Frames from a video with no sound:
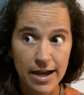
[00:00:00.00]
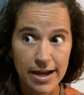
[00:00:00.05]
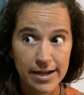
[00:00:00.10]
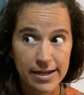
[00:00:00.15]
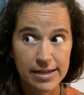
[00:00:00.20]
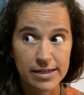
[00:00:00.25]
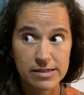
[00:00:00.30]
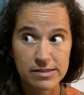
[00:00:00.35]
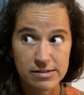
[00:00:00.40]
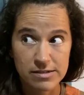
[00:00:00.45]

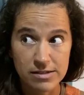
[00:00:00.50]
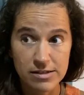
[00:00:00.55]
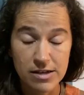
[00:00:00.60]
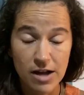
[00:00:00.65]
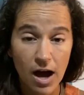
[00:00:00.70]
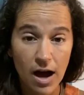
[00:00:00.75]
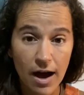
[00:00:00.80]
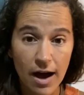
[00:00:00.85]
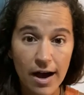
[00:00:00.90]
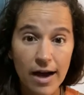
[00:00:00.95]
like, is
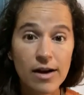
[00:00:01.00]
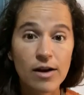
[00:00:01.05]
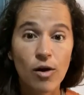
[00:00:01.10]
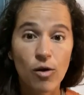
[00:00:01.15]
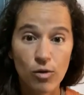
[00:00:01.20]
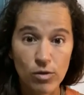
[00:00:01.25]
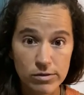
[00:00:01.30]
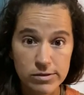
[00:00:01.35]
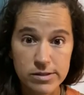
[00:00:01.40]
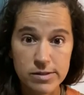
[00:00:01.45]
not
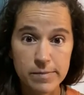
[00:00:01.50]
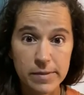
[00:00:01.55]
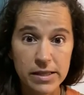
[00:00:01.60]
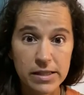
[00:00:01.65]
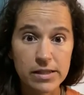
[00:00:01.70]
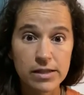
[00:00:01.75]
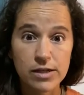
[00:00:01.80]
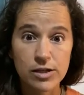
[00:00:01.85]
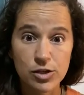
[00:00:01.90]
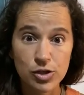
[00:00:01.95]

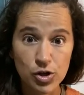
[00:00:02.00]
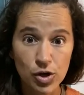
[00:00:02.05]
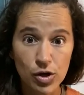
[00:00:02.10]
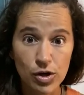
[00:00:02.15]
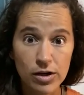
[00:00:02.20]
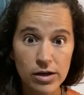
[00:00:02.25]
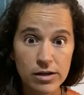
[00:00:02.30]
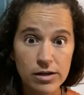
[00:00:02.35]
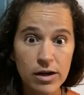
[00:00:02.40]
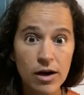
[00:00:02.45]
ultimately
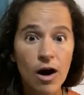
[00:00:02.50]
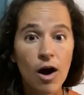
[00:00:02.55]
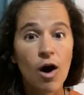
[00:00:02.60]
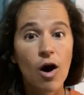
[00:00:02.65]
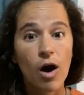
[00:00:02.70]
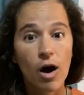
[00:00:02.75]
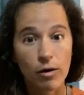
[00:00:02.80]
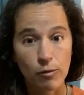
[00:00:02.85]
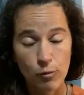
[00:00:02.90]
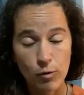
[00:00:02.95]
good
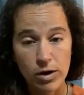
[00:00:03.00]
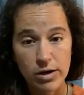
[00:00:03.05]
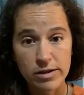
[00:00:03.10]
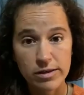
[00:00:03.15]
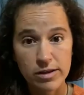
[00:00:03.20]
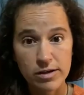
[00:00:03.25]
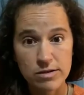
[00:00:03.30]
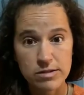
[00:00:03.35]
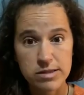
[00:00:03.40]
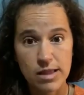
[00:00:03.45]
on one
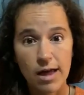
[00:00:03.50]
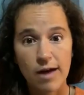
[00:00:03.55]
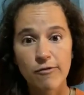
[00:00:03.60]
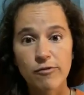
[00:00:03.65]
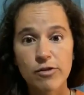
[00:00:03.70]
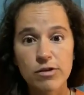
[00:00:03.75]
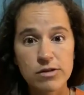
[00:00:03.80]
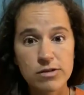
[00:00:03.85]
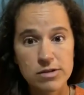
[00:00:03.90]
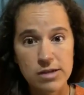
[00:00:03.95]
of those
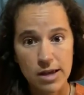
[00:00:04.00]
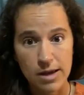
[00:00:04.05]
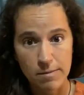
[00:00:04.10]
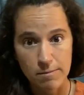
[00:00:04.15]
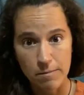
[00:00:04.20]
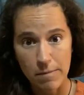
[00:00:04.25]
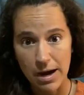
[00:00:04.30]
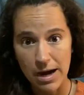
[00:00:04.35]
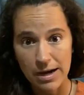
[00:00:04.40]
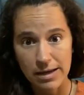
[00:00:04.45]
levels
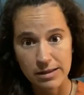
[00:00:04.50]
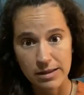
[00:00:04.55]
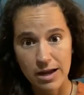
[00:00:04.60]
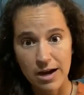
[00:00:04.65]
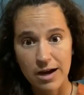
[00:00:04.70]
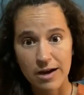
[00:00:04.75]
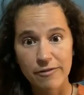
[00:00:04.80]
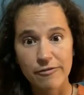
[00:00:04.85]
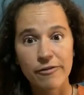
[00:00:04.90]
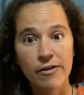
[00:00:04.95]
in my
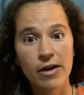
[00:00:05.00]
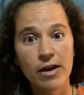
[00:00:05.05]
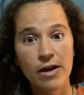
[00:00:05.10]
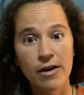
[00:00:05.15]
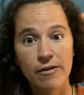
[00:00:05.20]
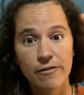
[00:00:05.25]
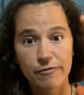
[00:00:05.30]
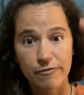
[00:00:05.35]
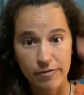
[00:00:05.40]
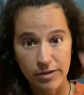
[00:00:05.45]
life,
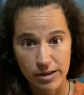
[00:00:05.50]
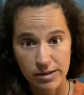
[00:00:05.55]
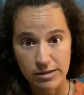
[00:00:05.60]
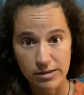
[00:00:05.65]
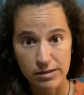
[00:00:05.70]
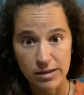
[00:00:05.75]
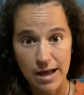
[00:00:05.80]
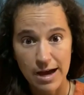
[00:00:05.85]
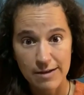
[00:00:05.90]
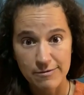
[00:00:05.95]

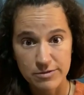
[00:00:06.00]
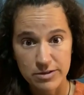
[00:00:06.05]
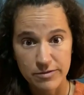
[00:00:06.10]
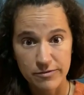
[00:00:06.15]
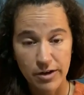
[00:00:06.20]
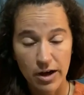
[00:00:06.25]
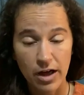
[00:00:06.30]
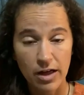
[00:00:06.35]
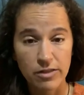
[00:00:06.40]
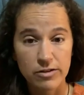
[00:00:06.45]
in the lives
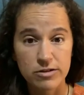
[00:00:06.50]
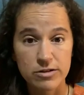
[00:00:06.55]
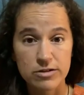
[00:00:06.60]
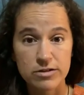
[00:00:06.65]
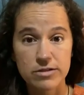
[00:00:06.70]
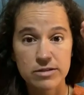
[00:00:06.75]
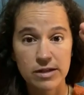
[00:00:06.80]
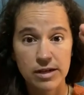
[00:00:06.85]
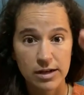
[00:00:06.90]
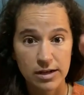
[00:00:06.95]
of
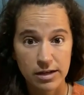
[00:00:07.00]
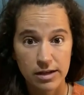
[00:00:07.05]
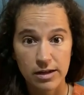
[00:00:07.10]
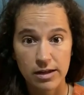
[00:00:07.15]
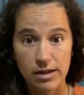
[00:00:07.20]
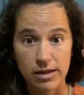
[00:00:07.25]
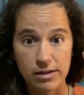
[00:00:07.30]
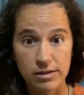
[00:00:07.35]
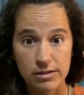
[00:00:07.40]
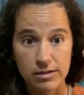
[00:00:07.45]
others, and
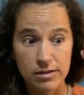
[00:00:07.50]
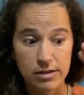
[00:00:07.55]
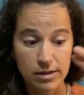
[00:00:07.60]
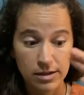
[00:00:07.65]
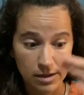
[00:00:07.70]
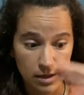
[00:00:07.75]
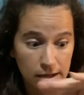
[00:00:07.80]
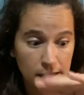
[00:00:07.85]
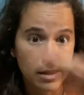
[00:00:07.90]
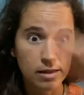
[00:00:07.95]
in,
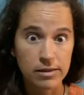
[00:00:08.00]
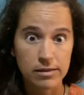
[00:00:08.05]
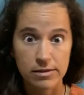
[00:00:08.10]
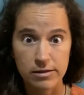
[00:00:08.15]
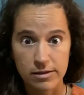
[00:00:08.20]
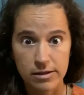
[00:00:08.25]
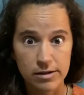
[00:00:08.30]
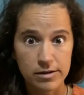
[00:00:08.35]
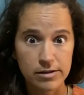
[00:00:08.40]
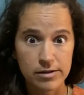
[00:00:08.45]

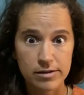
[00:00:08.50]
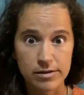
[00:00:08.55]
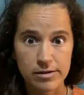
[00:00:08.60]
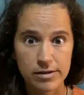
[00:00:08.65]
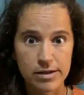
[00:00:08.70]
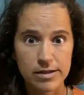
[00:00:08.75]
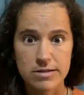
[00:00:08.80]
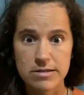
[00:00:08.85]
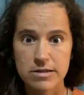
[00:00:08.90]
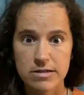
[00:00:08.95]
in the
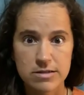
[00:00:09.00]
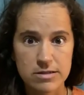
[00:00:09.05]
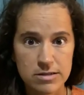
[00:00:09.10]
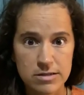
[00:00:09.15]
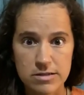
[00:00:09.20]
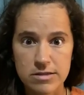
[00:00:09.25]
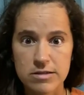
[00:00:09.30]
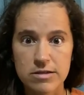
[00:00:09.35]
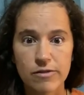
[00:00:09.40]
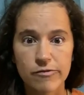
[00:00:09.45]

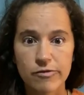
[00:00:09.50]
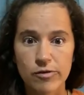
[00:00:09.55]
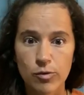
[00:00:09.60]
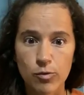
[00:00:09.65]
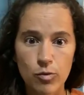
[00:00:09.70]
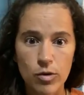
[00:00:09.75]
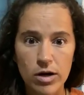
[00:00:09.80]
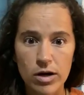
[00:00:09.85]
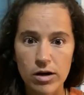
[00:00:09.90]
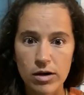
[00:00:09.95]
existence of
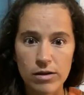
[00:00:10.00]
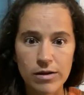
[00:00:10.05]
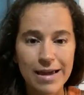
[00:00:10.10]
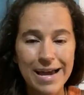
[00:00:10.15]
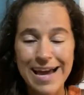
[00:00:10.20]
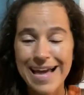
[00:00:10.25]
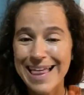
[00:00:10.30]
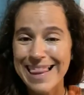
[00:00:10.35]
the world,